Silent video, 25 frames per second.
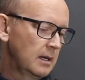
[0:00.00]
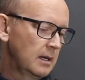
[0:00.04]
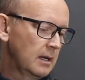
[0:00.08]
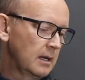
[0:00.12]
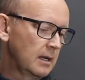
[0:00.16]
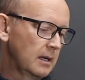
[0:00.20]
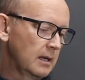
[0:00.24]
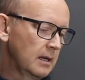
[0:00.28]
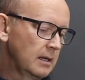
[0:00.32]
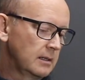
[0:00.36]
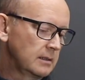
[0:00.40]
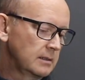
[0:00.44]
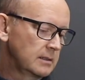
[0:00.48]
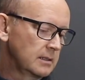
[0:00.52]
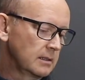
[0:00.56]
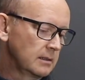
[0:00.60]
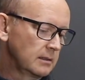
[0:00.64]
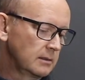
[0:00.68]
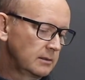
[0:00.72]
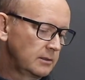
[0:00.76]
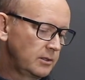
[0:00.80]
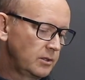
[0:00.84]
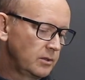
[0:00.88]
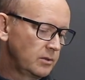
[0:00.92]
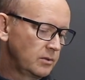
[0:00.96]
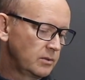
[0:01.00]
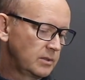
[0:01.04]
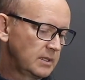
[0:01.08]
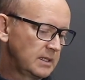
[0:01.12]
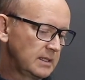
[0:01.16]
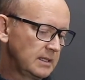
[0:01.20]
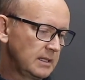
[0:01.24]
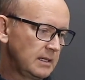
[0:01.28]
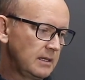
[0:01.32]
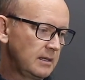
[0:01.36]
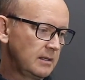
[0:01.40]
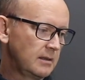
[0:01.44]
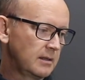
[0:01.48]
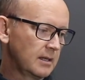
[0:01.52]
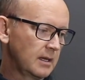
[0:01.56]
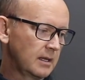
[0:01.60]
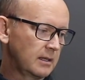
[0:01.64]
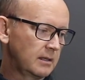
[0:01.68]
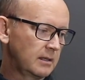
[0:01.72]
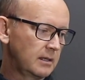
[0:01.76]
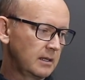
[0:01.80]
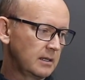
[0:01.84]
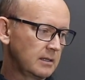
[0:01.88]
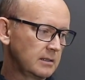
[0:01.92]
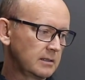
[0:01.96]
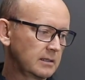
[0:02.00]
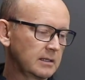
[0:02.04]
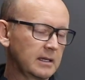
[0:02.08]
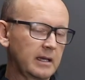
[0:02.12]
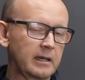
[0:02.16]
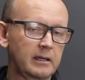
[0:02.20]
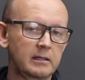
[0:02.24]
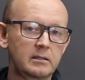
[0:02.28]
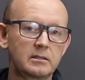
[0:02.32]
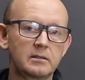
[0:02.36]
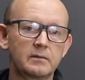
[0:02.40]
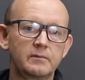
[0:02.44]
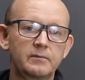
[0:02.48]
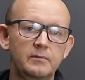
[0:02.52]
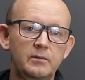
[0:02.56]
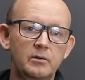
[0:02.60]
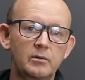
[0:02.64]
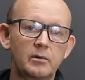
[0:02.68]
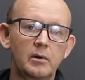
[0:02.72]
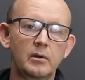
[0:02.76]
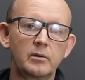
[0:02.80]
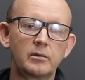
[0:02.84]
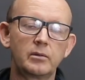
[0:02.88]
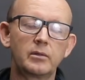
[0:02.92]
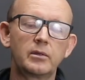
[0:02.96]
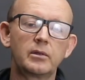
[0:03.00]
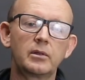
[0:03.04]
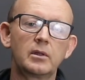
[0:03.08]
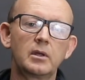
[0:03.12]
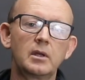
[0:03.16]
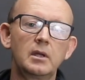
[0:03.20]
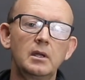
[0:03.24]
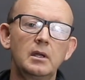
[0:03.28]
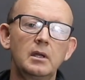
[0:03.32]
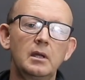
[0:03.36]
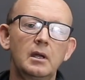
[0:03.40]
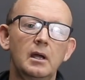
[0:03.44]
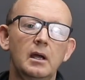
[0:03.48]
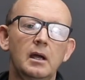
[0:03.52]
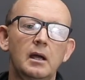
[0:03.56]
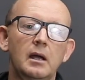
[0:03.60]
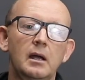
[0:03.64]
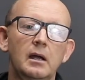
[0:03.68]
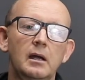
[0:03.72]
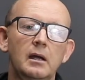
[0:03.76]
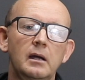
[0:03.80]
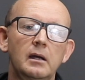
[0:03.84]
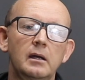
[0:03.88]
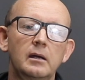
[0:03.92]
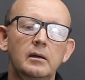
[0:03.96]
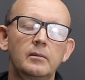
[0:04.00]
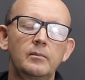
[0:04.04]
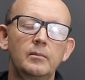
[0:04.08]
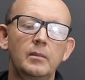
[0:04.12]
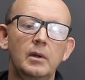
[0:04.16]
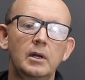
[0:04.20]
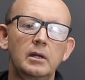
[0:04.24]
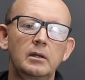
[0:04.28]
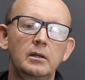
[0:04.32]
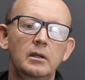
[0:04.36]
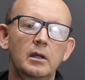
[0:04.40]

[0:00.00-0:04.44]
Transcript: uh, until you see that there's active growth um,